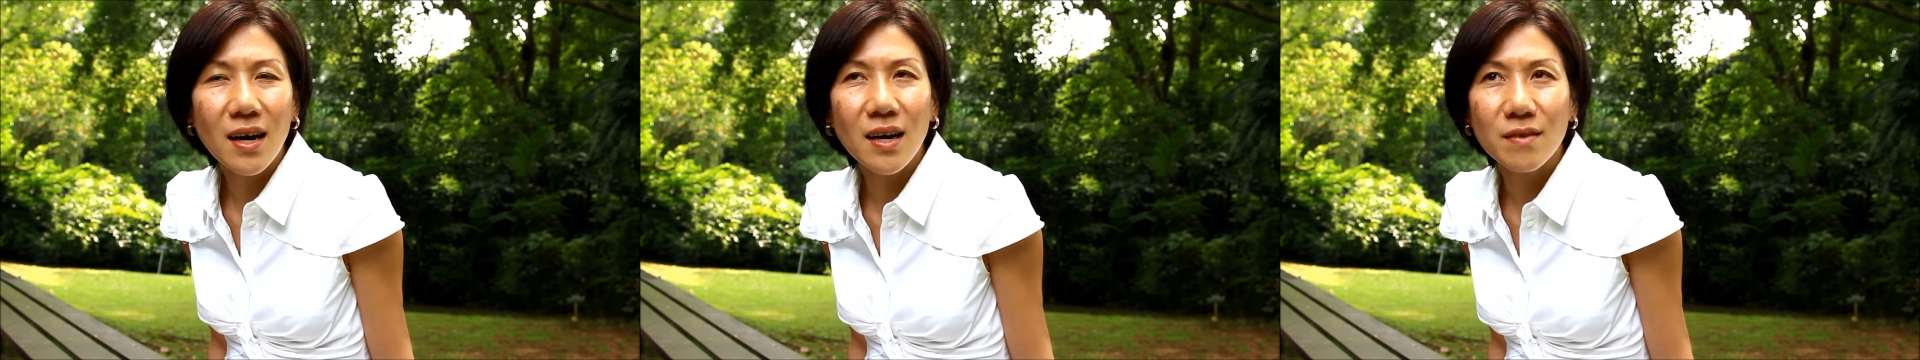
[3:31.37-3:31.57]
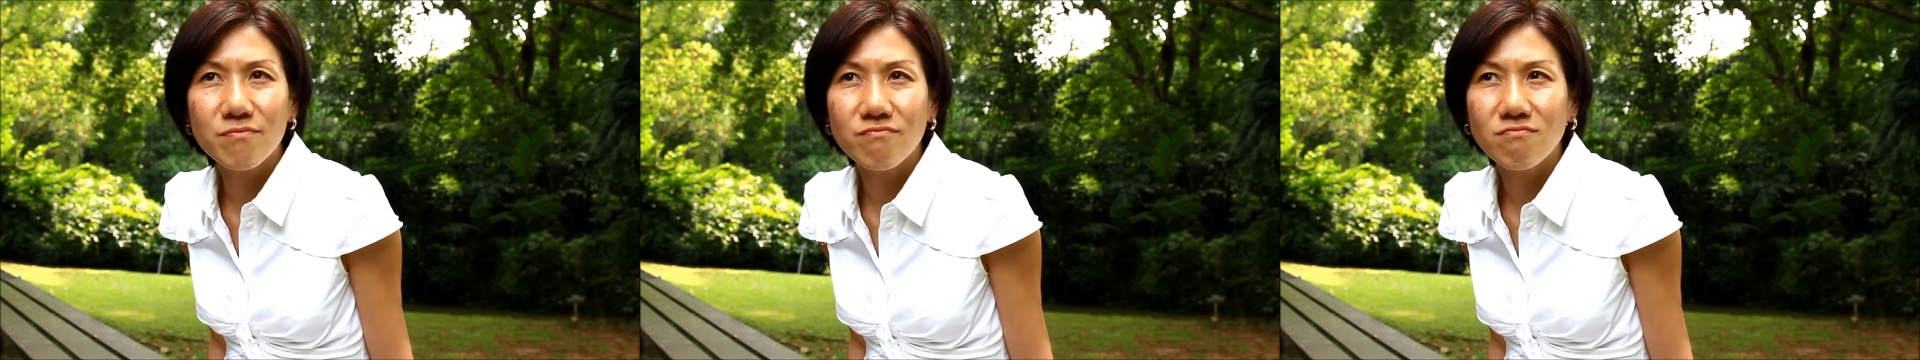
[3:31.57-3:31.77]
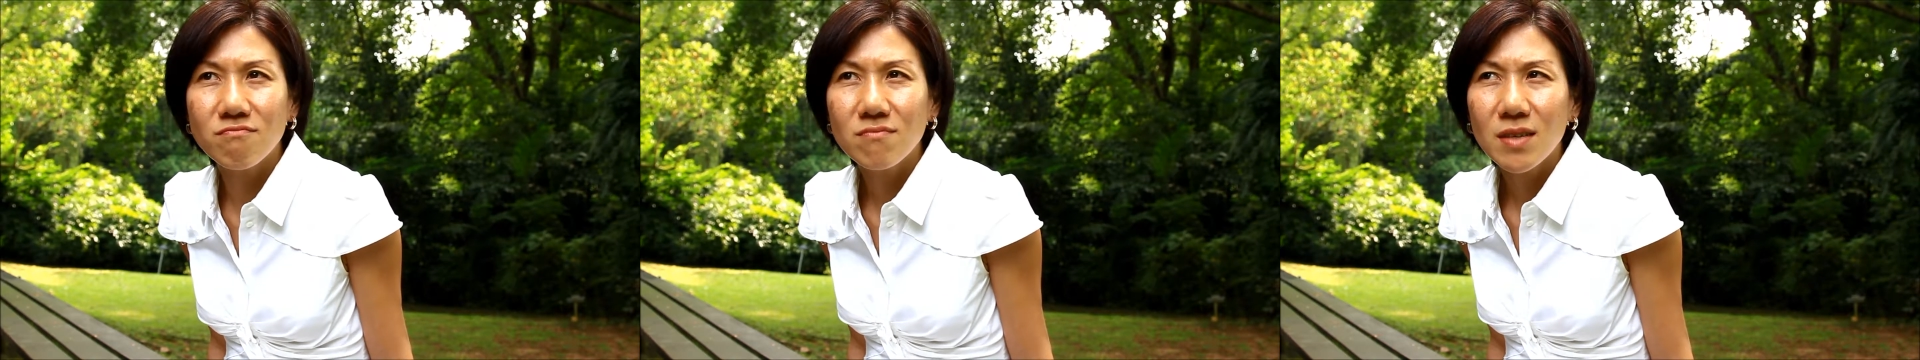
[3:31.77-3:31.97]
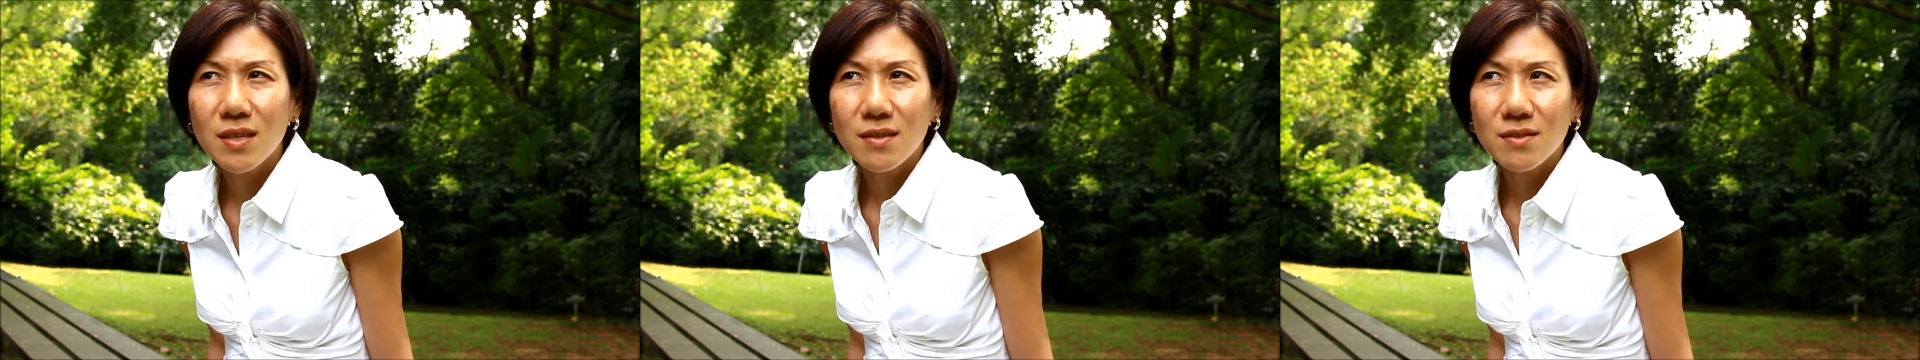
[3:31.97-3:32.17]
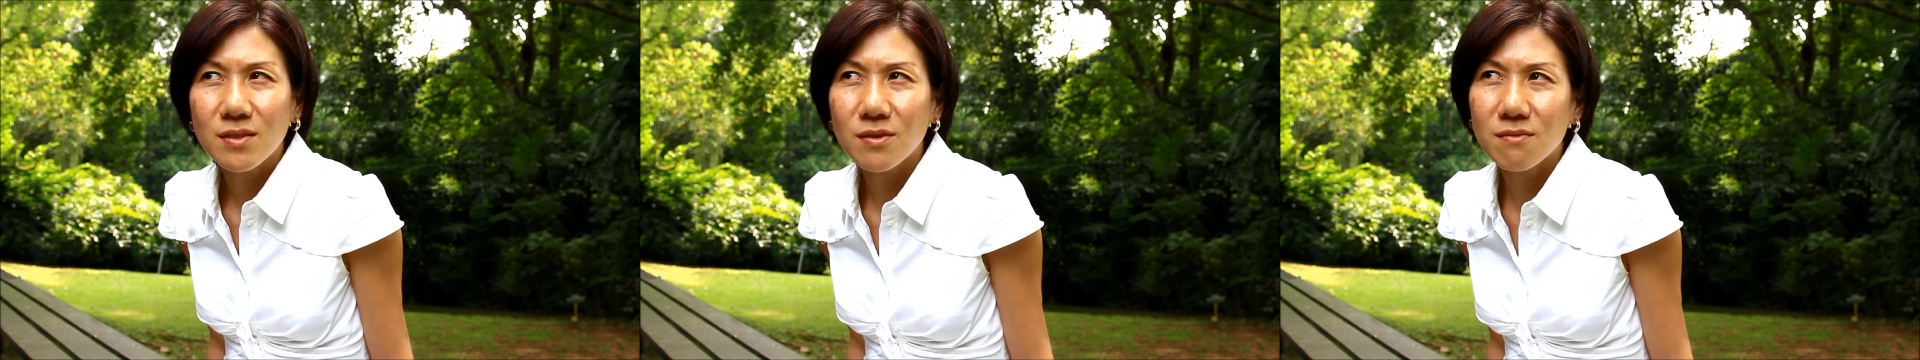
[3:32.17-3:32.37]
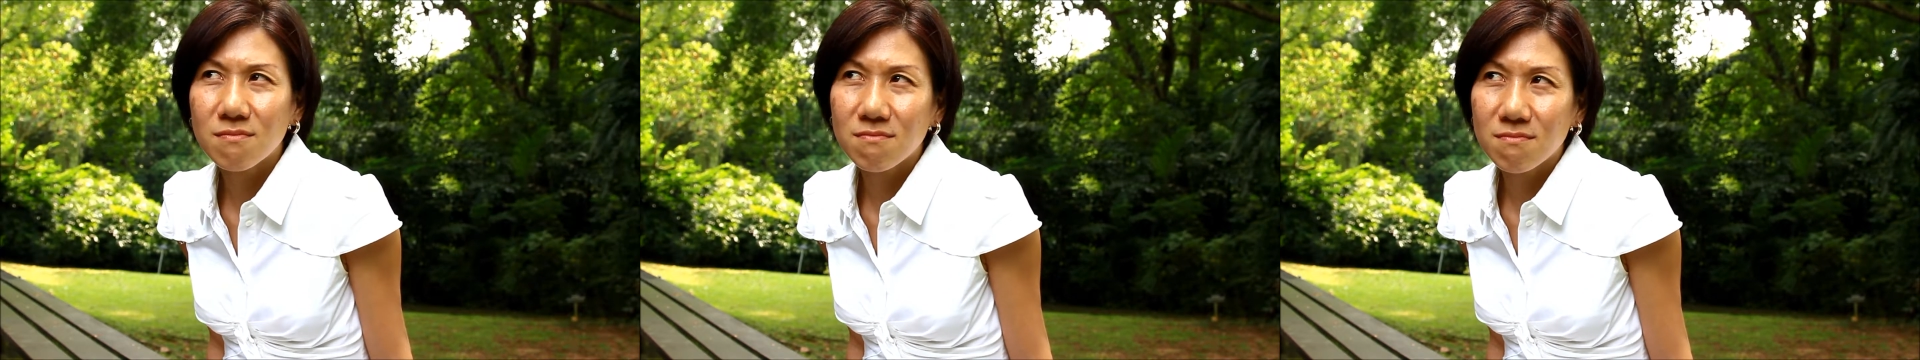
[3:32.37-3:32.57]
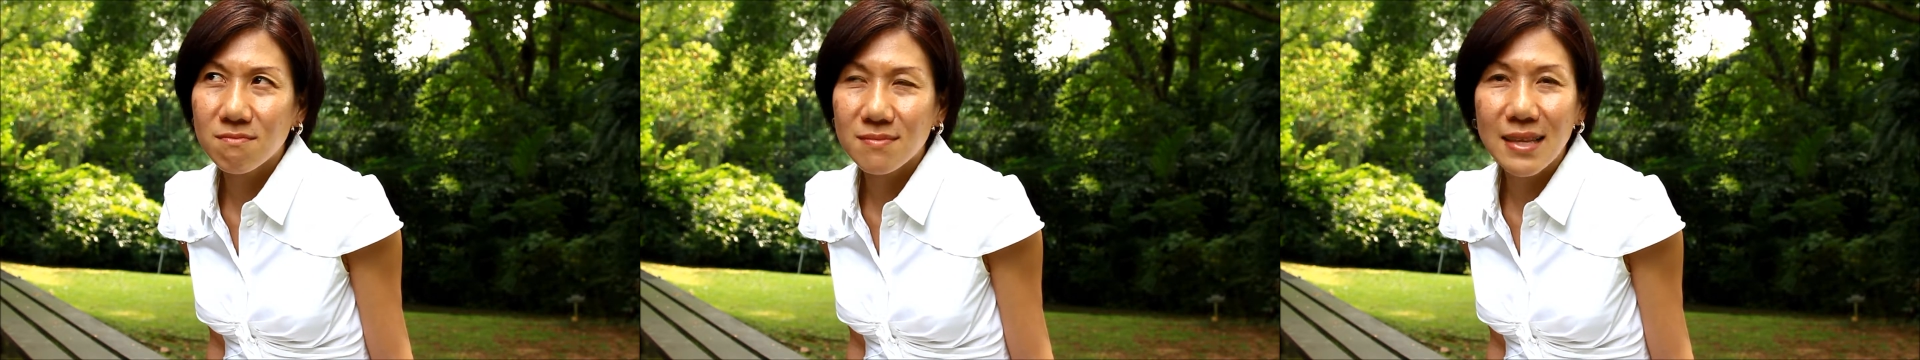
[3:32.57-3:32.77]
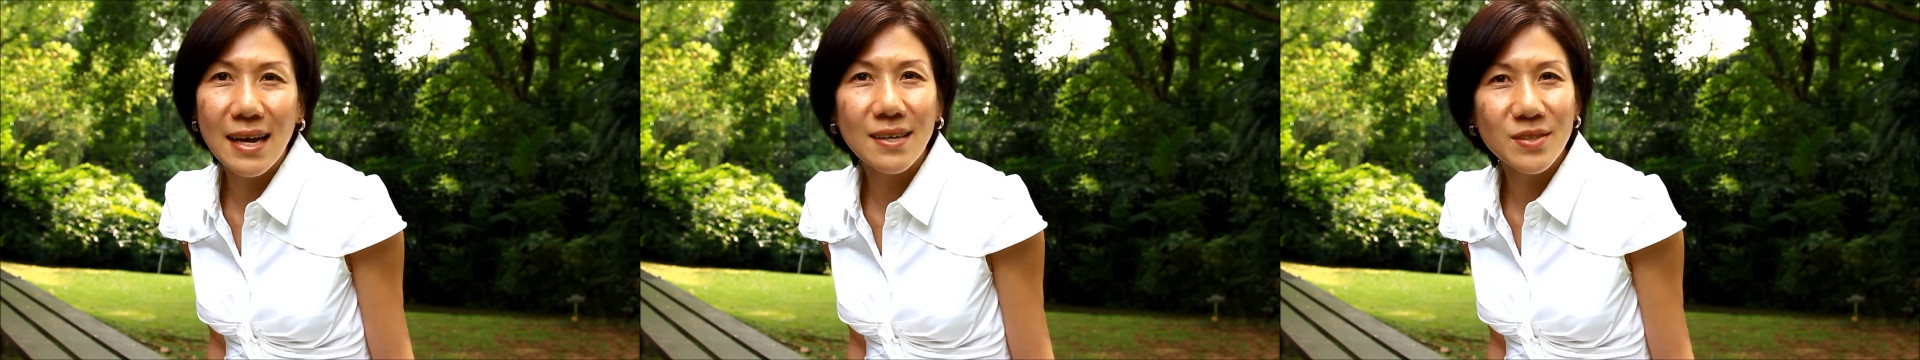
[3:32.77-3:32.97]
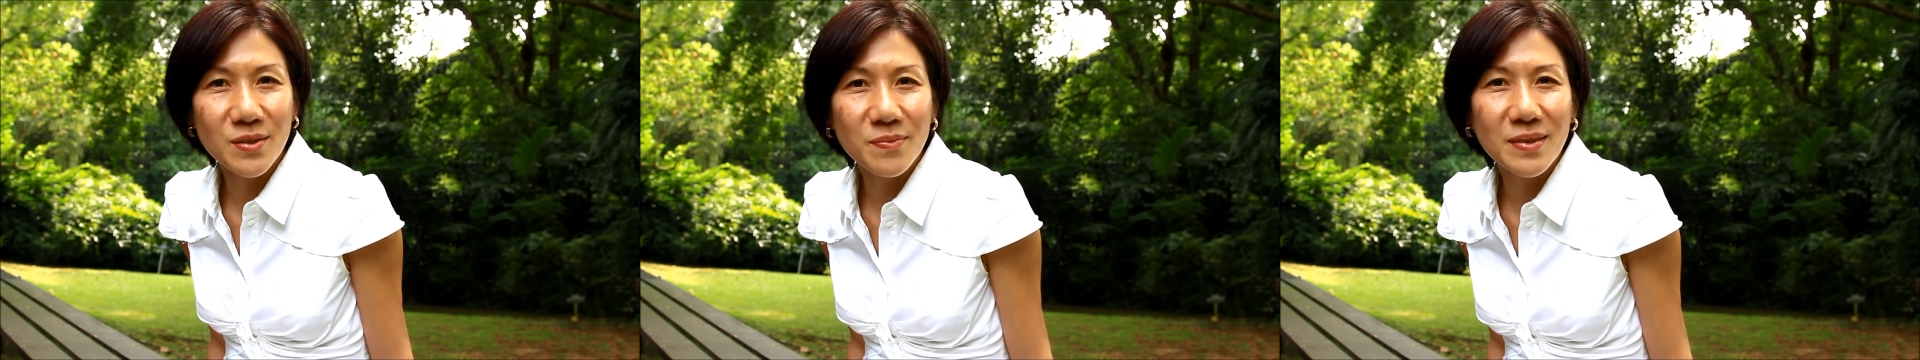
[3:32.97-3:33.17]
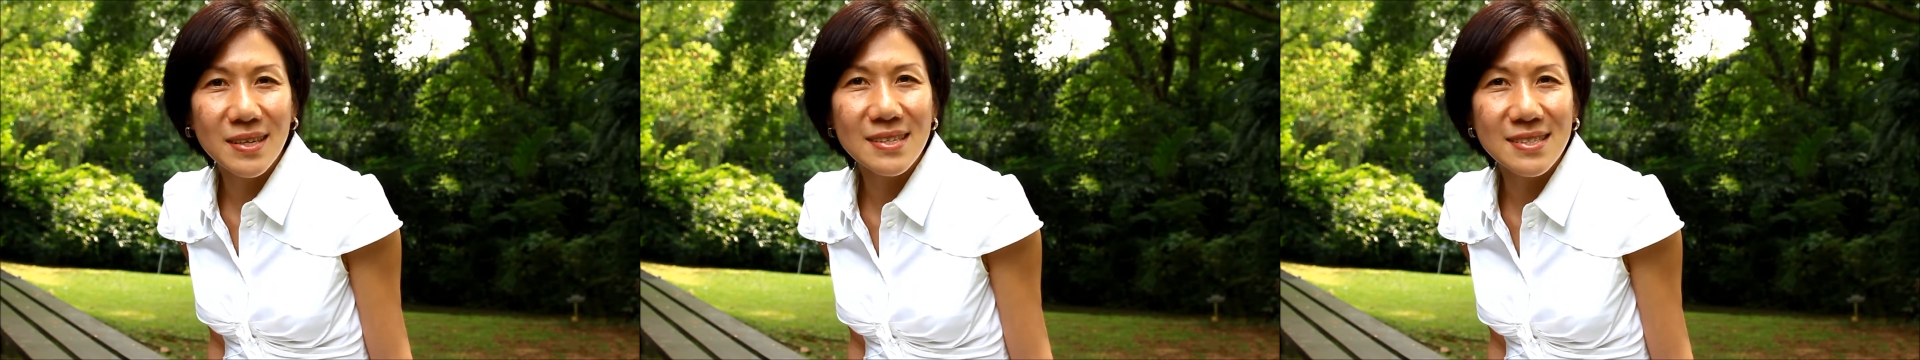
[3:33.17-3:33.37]
Um, so that
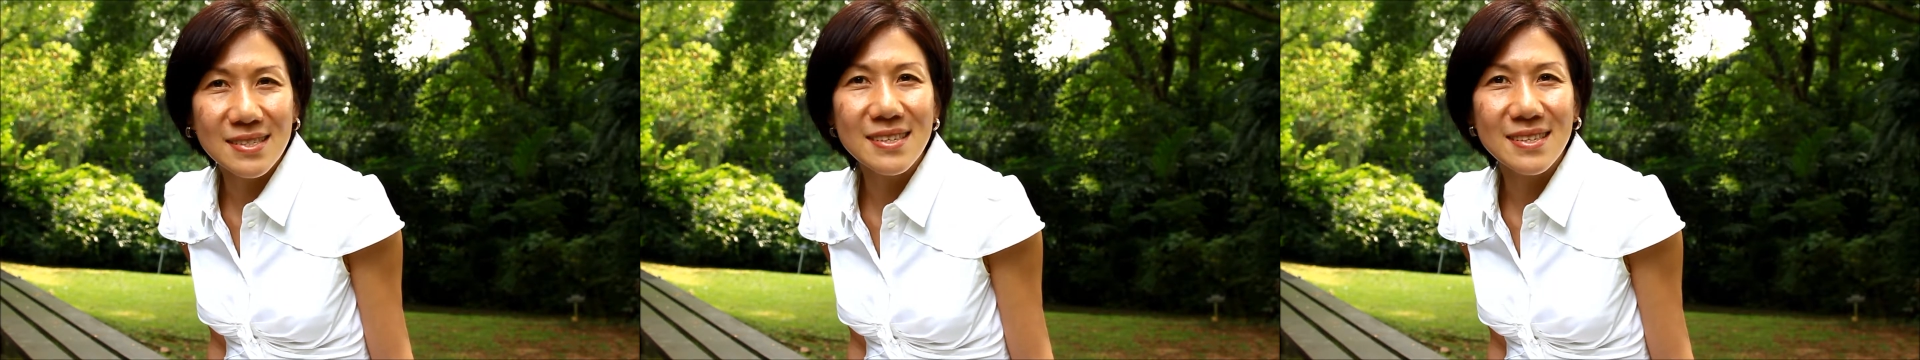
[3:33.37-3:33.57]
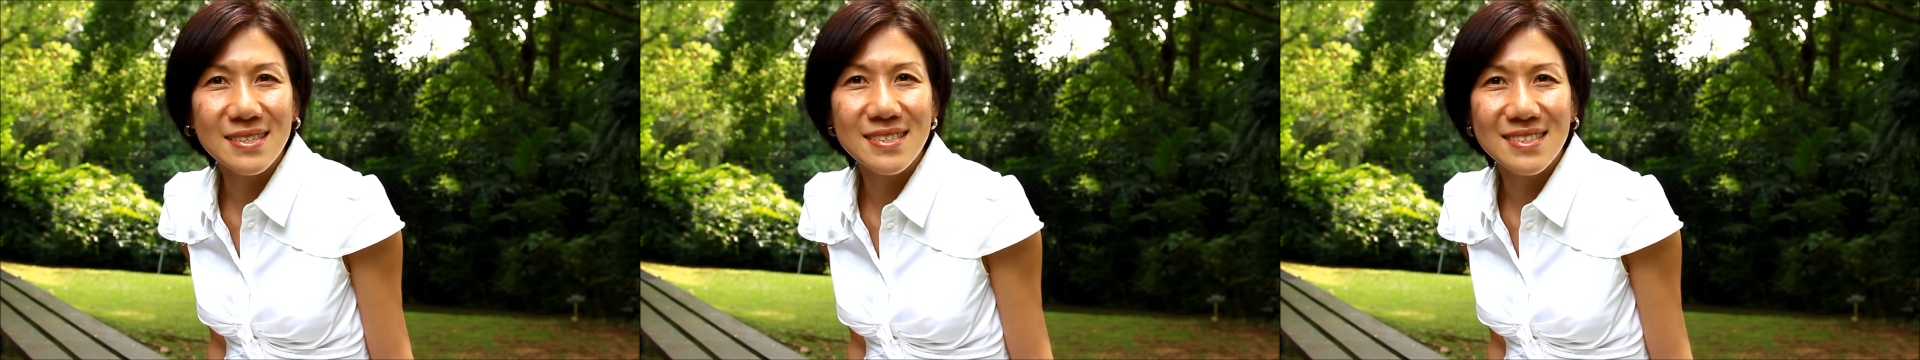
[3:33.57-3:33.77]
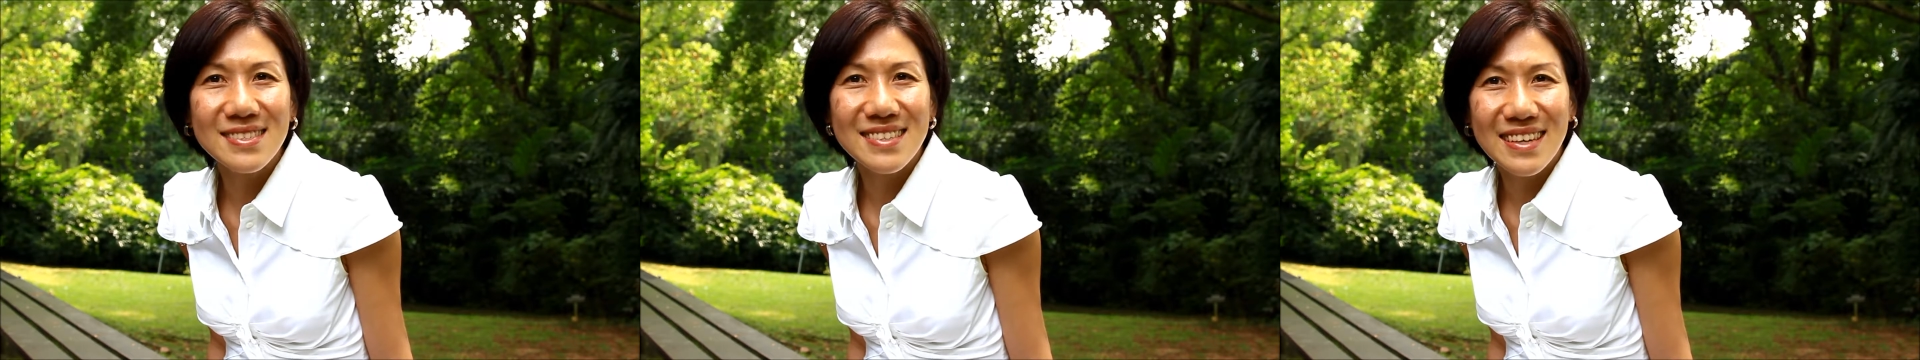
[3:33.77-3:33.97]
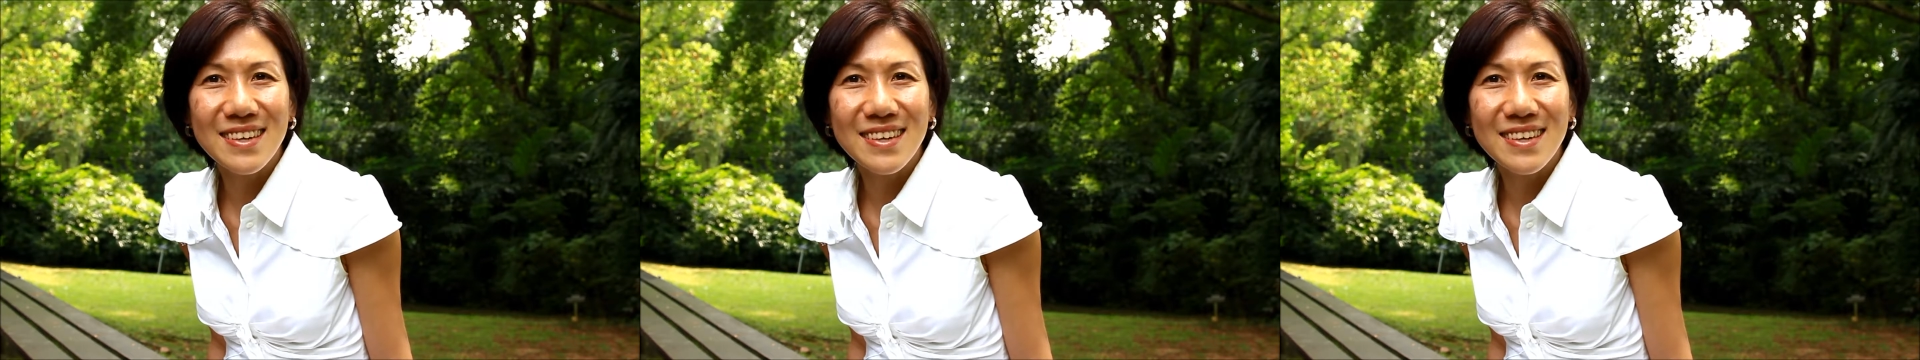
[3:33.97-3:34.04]
to me is, is